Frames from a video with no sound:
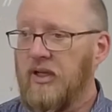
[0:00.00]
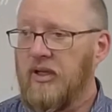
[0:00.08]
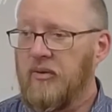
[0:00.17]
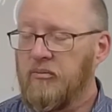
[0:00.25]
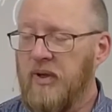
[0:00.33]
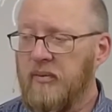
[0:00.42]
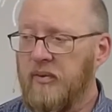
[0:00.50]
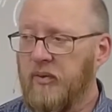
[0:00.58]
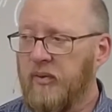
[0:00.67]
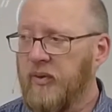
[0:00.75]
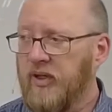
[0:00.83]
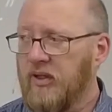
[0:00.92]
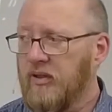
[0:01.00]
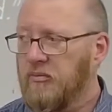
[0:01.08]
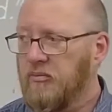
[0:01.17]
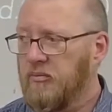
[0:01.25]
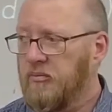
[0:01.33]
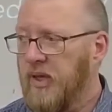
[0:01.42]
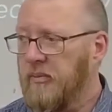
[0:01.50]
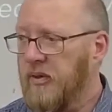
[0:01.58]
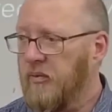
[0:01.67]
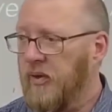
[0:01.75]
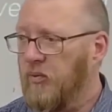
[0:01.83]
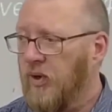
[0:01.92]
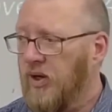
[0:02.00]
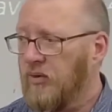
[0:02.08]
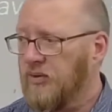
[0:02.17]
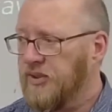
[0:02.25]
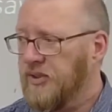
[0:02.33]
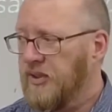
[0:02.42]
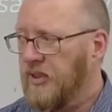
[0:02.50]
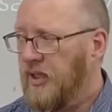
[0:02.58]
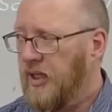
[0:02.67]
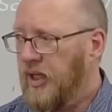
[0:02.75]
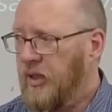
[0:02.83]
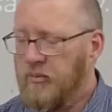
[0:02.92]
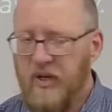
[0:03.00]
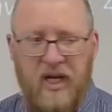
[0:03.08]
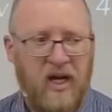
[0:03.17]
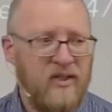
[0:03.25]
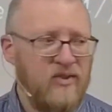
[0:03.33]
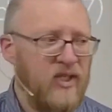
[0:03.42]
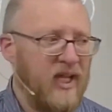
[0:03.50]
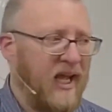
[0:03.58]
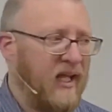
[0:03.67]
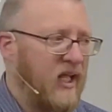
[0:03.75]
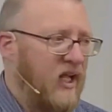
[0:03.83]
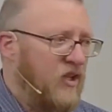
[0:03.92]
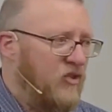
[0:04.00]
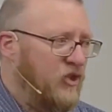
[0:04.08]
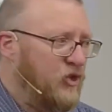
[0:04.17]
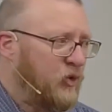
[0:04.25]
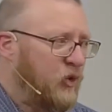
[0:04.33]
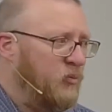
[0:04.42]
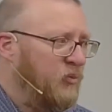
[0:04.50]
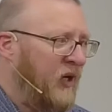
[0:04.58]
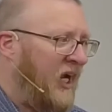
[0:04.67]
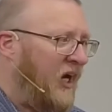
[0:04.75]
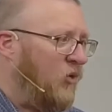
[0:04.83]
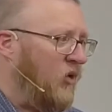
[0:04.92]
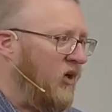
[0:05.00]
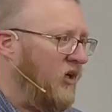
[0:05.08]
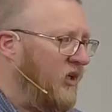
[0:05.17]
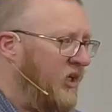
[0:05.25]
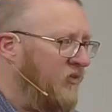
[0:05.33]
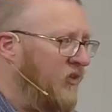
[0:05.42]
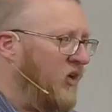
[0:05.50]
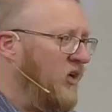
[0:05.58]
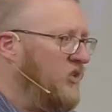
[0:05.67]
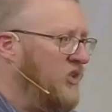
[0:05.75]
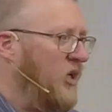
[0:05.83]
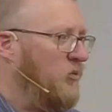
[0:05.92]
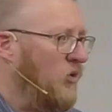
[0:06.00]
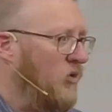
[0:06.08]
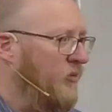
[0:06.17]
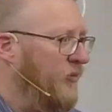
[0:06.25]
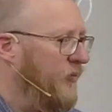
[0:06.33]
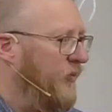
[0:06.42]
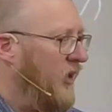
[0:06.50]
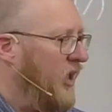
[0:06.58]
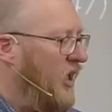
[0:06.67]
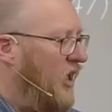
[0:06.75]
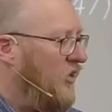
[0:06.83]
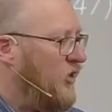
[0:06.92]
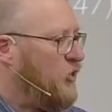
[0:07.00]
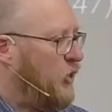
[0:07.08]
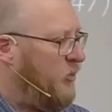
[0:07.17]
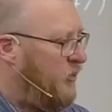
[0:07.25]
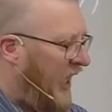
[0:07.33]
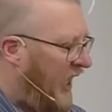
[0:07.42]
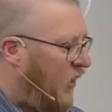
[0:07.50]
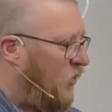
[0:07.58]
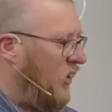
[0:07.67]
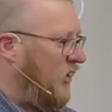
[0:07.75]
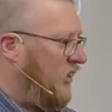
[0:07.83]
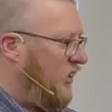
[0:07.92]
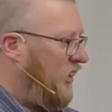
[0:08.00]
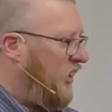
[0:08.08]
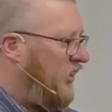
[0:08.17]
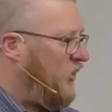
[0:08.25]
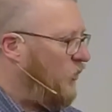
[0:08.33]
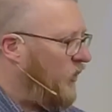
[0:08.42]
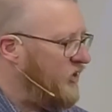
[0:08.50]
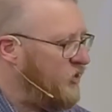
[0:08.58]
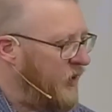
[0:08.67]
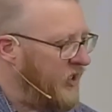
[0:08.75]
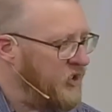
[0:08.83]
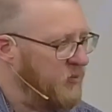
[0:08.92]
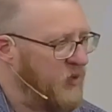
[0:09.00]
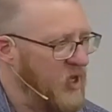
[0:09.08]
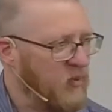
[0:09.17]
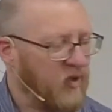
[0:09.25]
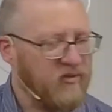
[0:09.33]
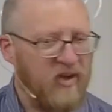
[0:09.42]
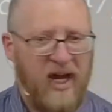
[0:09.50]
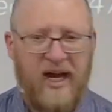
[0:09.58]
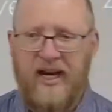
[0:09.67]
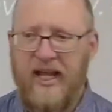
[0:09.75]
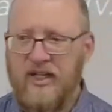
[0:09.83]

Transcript: Maybe we will, maybe we won't. Because the, the true power in their example, the true power in the resurrection people of God in Acts